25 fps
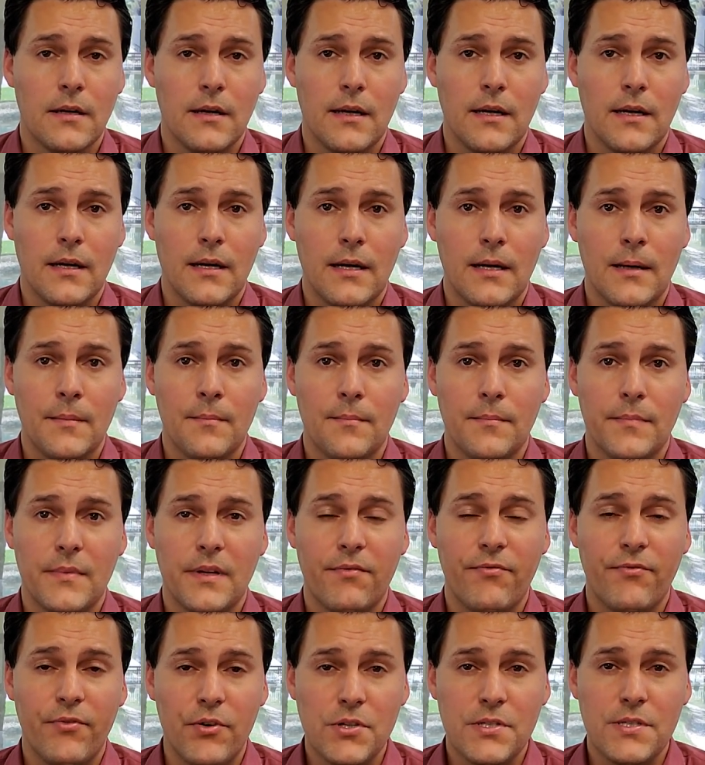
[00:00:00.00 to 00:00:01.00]
the
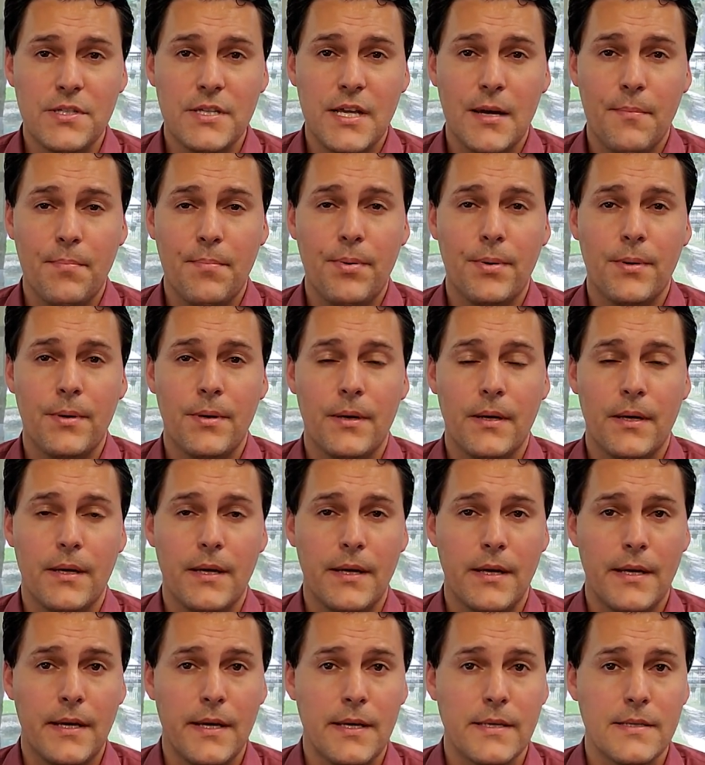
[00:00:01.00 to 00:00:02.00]
first step
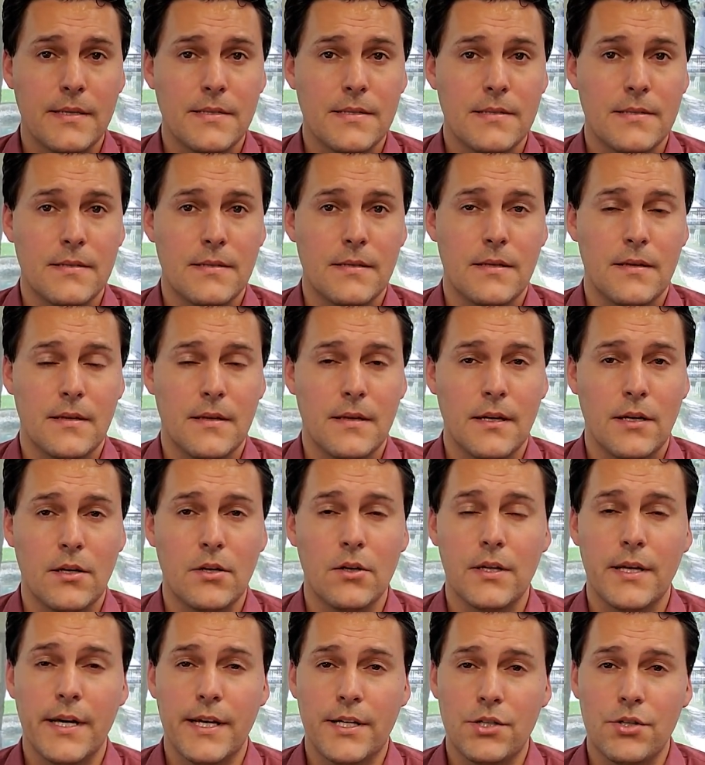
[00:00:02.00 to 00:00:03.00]
is the
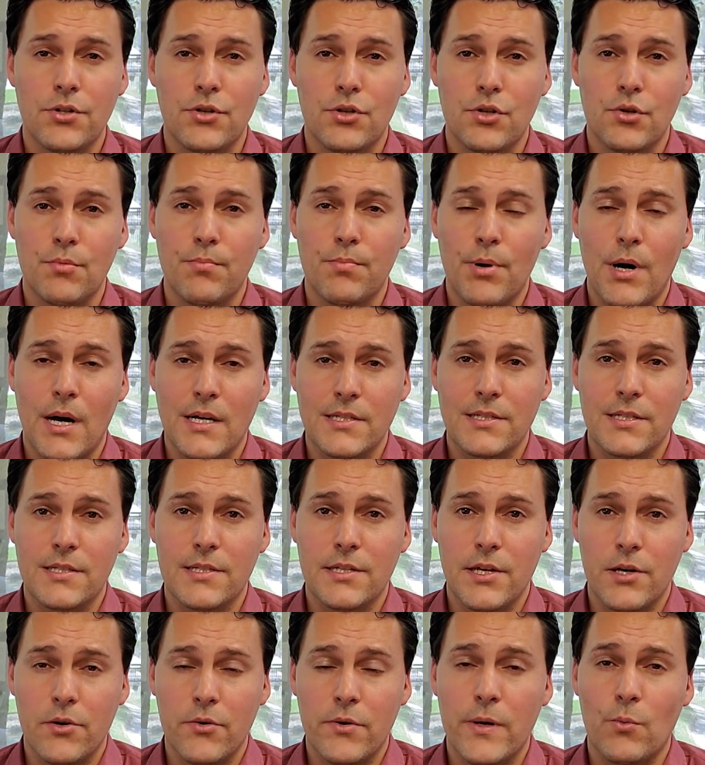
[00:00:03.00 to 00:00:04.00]
collection due process
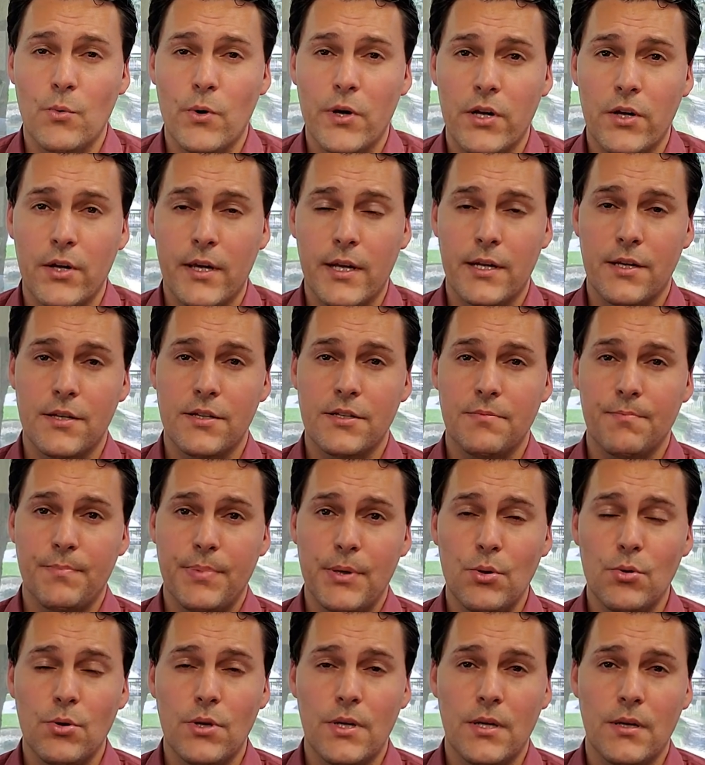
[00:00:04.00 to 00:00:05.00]
hearing, where you can
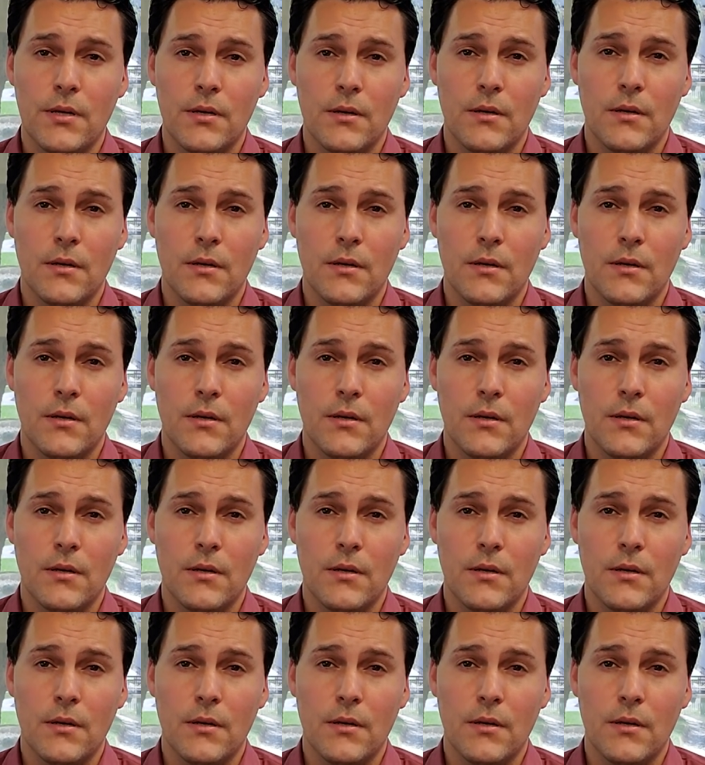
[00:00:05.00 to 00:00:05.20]
dispute